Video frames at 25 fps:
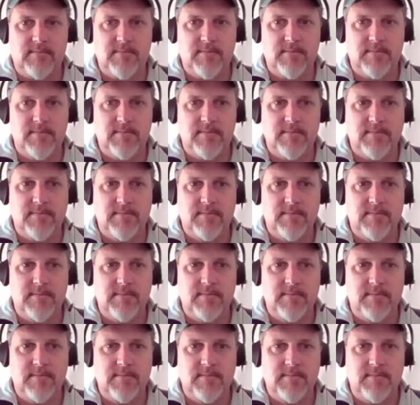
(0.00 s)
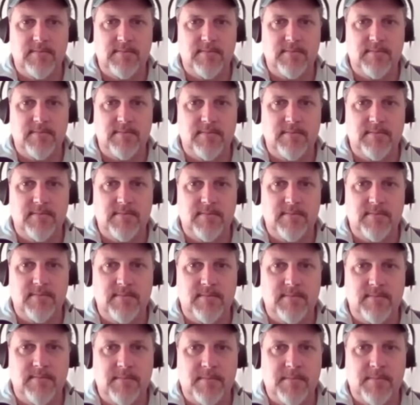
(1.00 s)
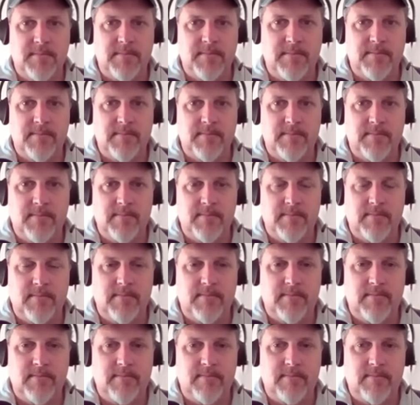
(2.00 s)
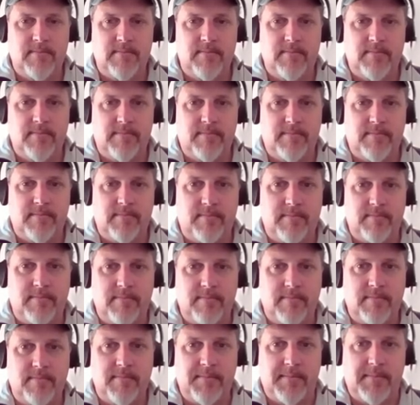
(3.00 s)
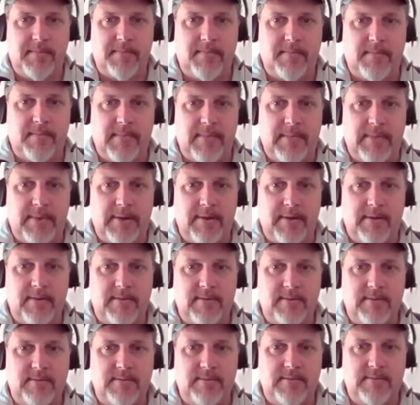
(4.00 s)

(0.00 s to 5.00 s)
This person isn't speaking.